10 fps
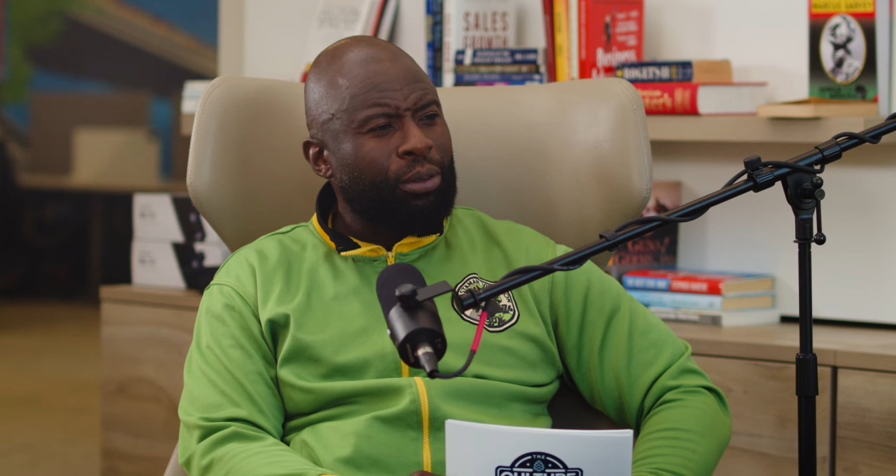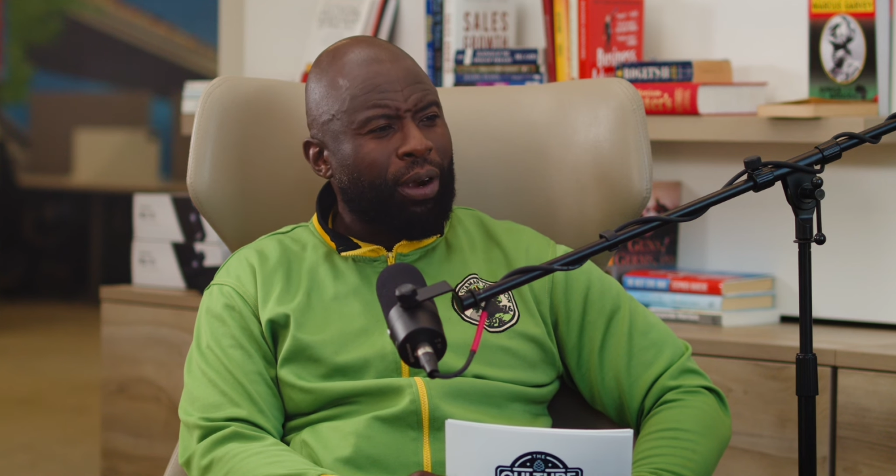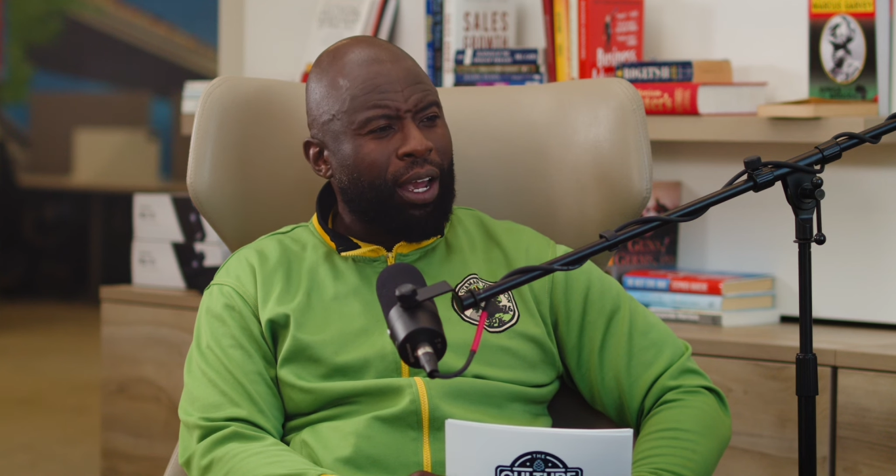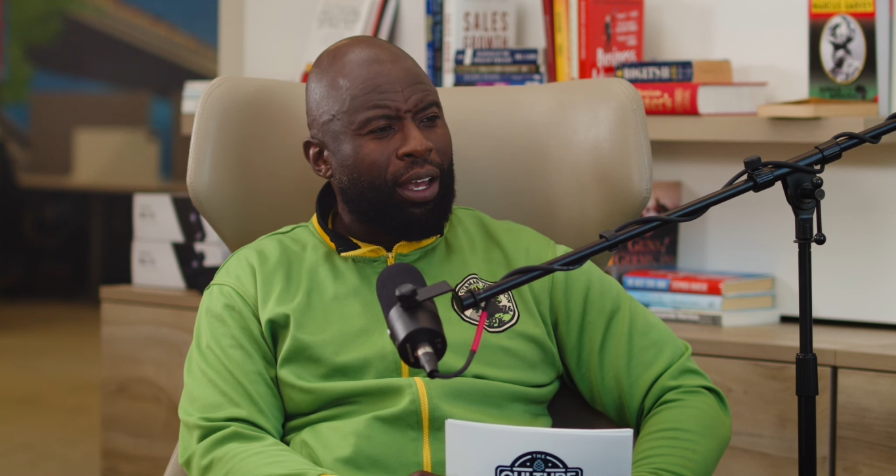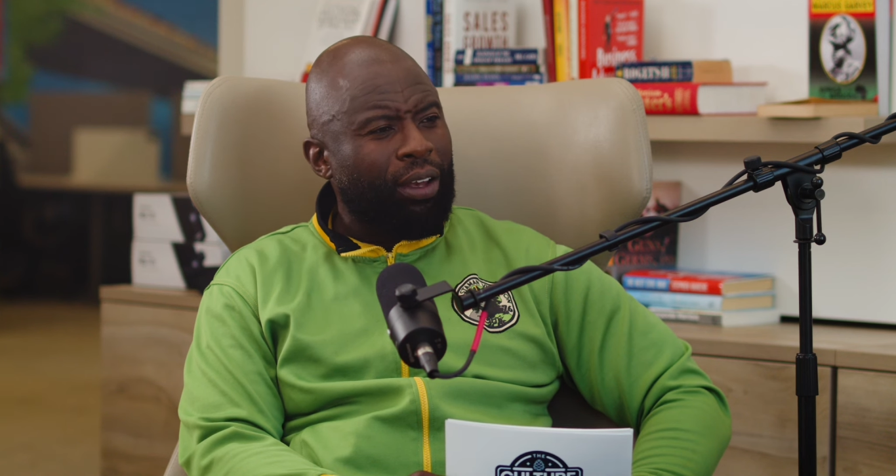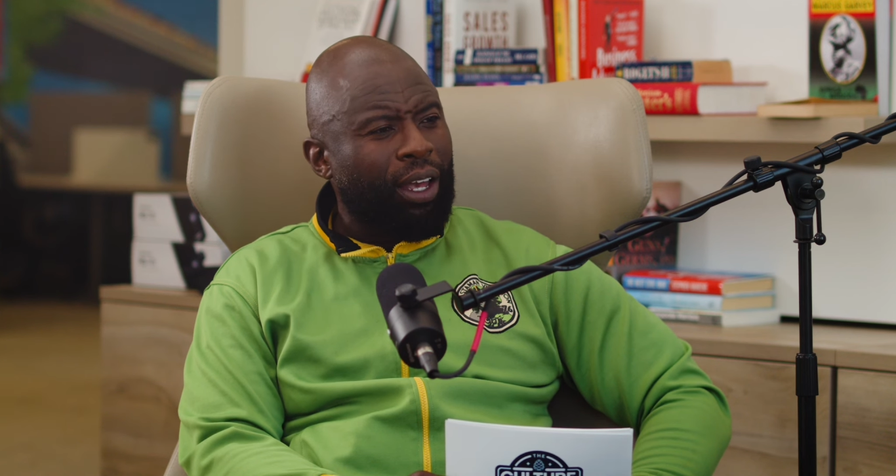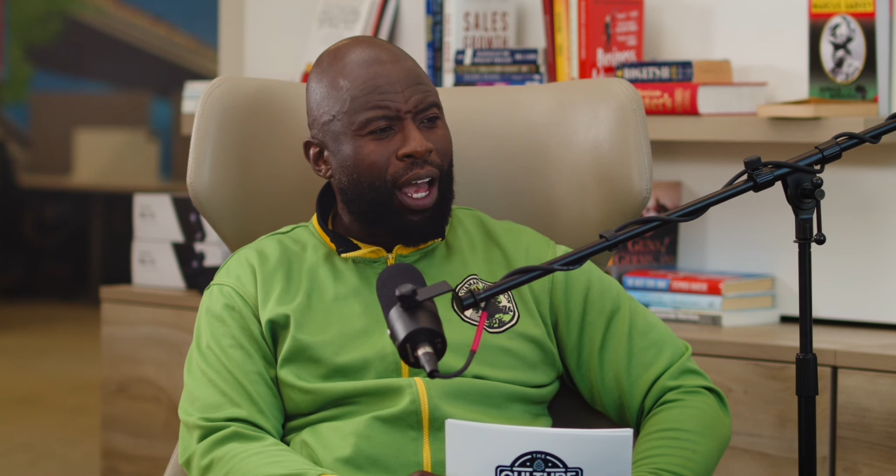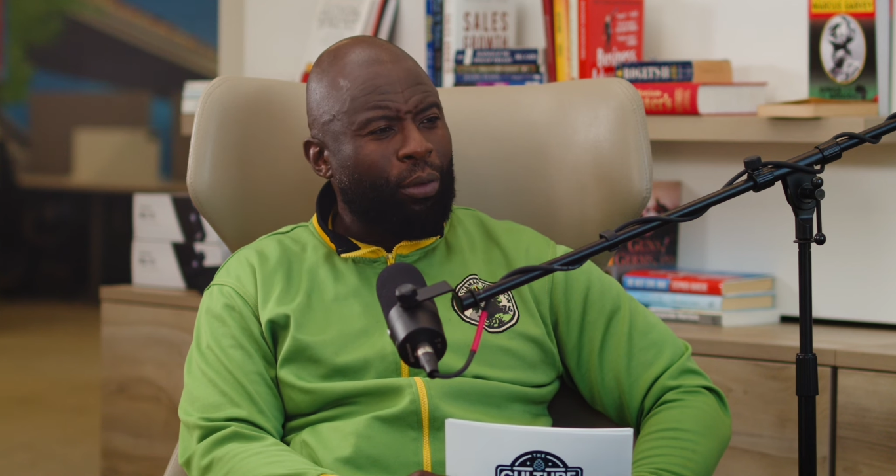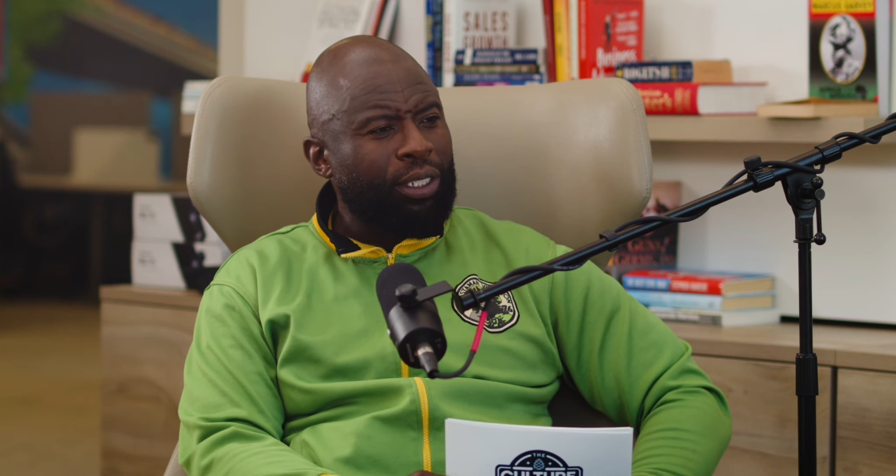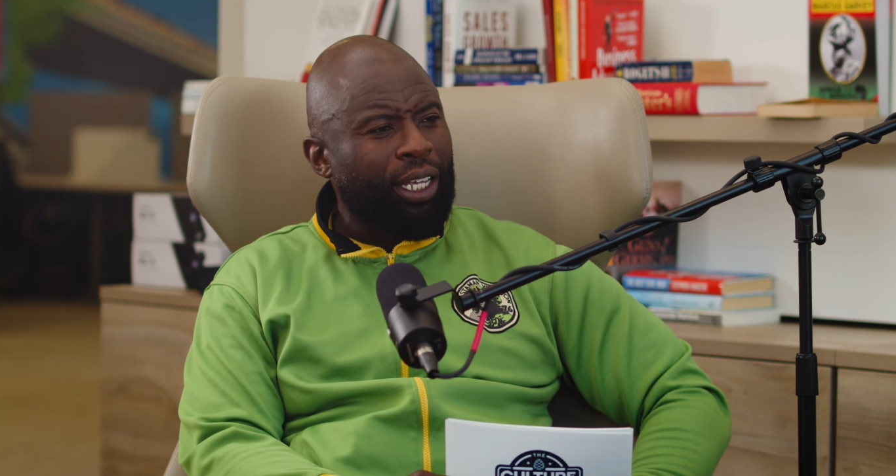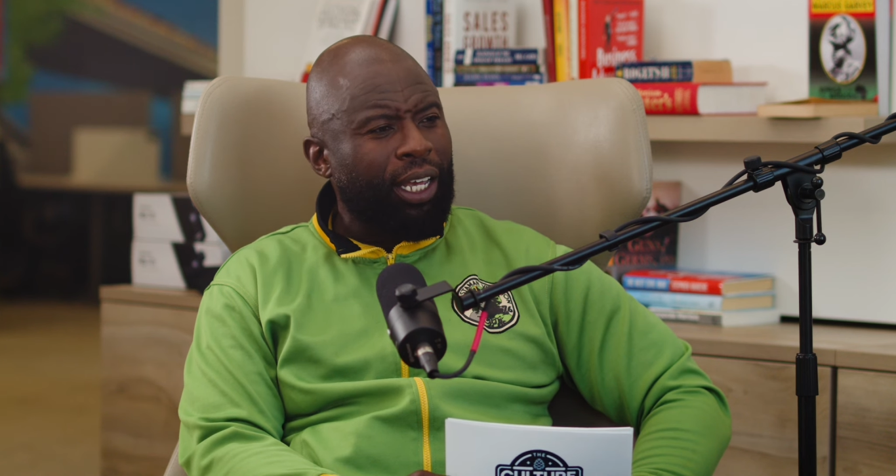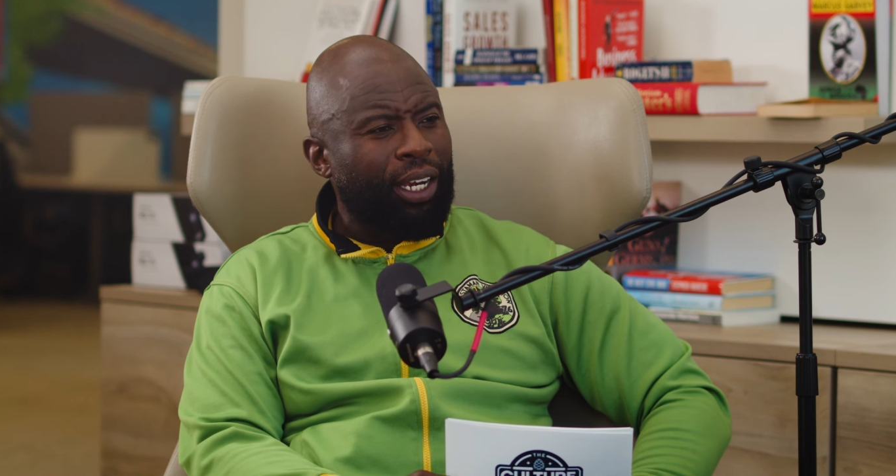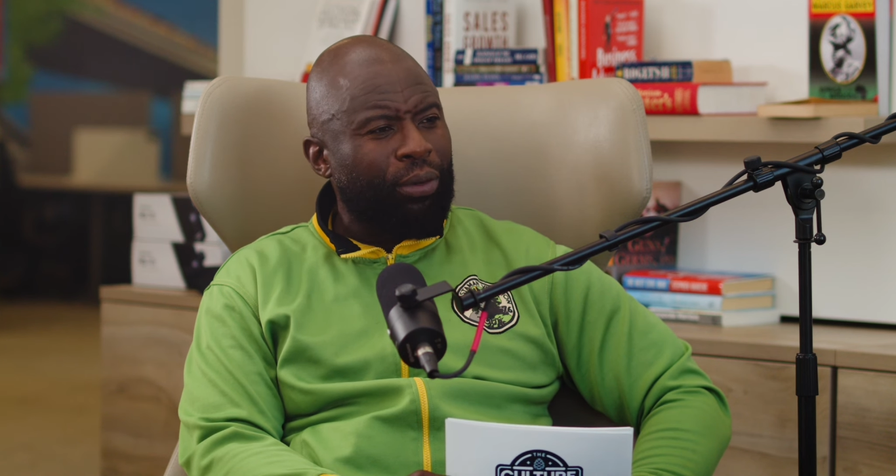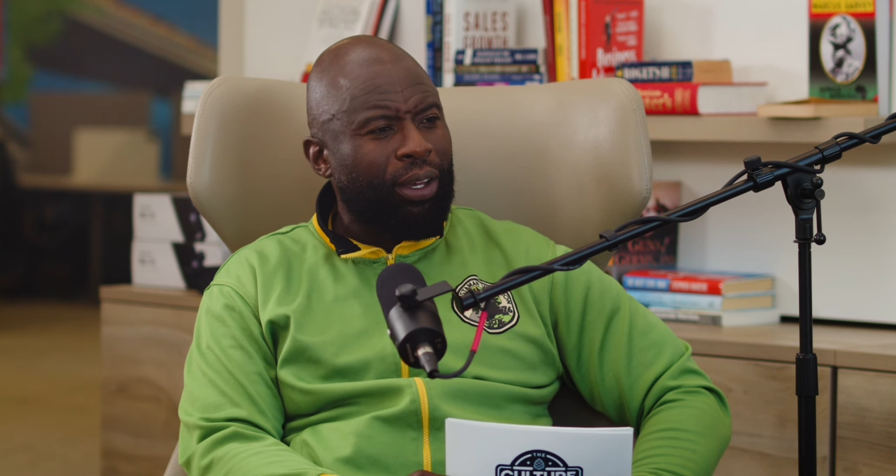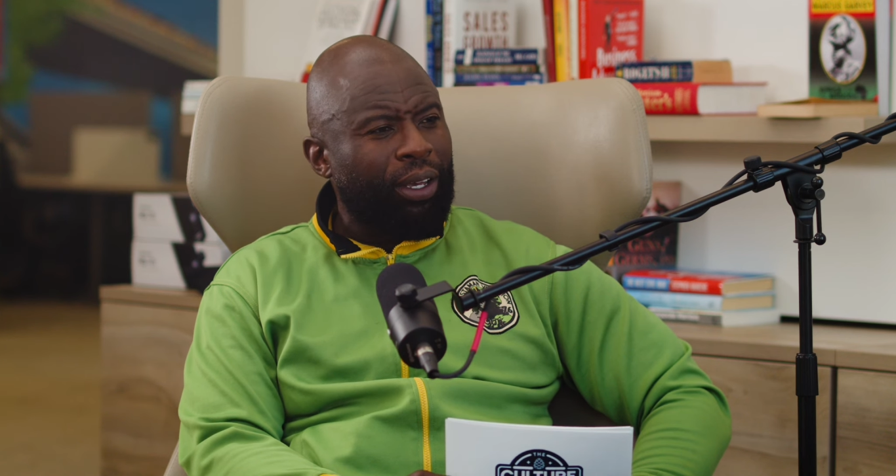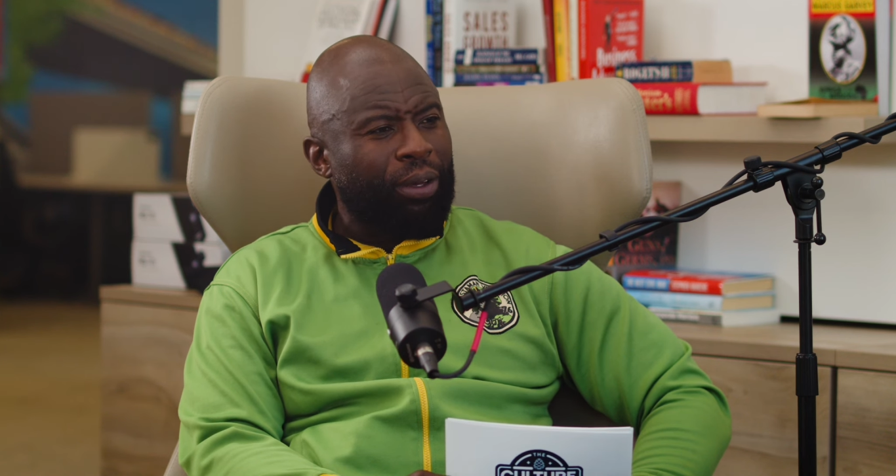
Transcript: Brown? I was kicking it with him.